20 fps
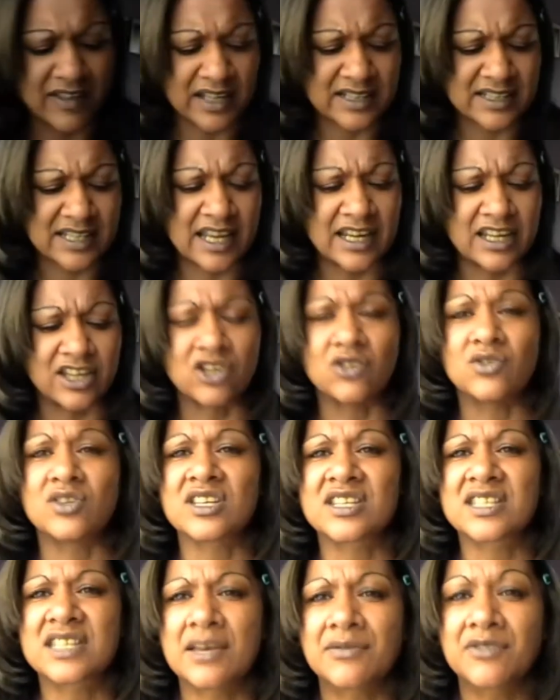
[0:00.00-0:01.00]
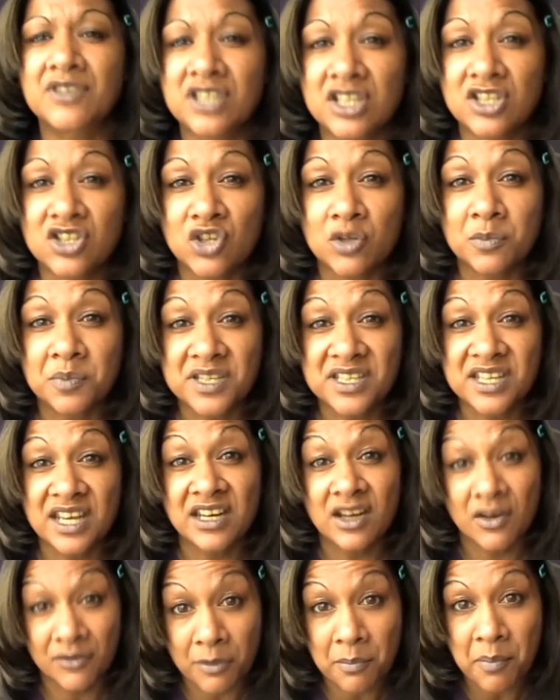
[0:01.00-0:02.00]
And they're telling you that
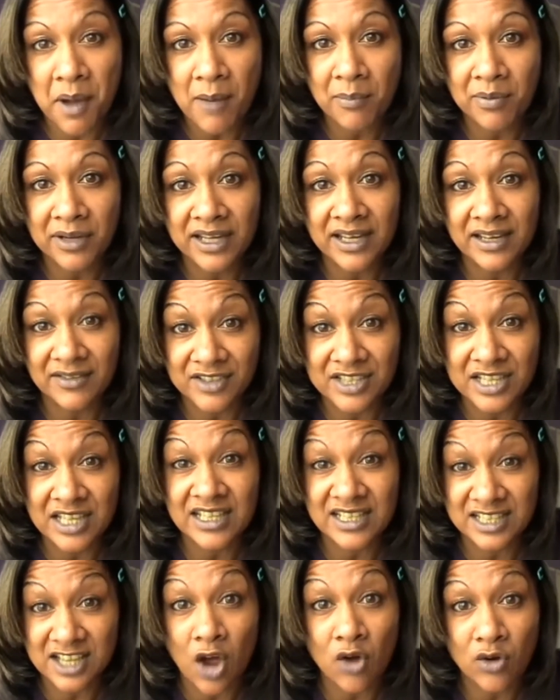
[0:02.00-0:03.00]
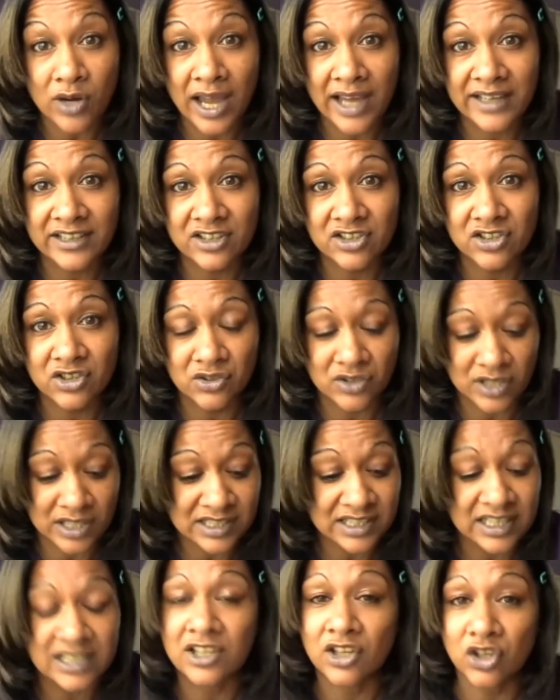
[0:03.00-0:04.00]
72% of the public have said it's okay to do
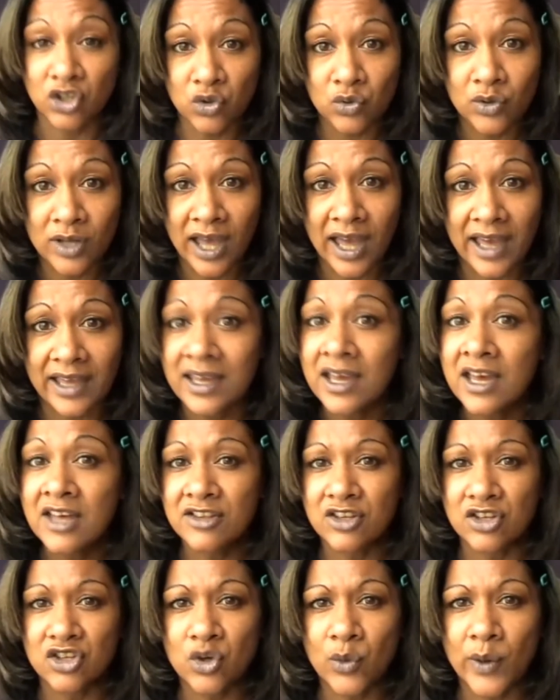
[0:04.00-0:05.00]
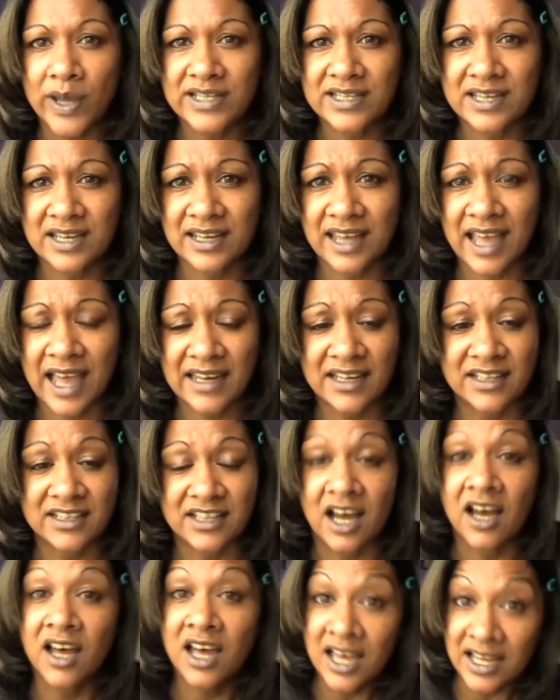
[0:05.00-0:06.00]
this in the UK, the US and
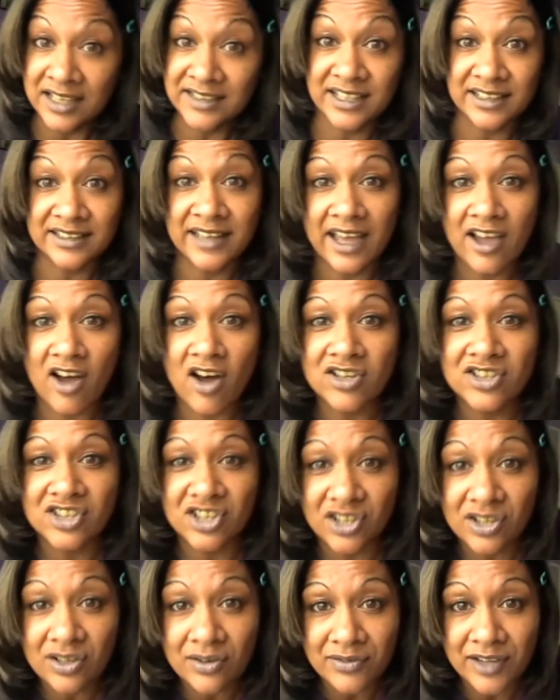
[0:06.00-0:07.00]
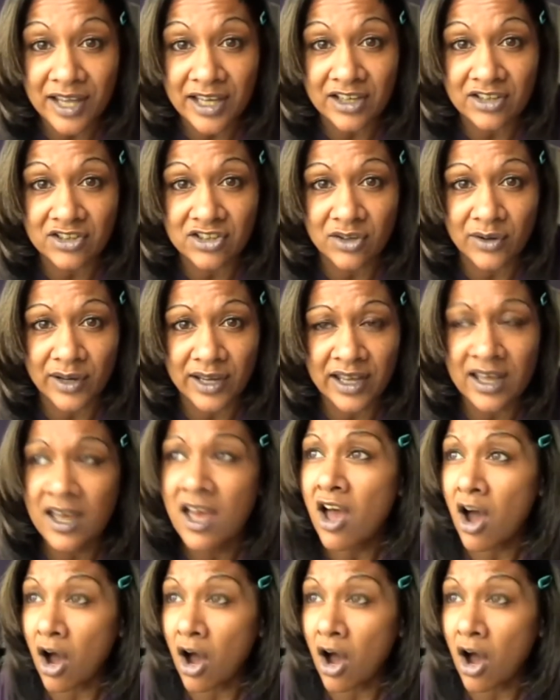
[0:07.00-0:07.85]
Canada. Did they ask you if they could do it?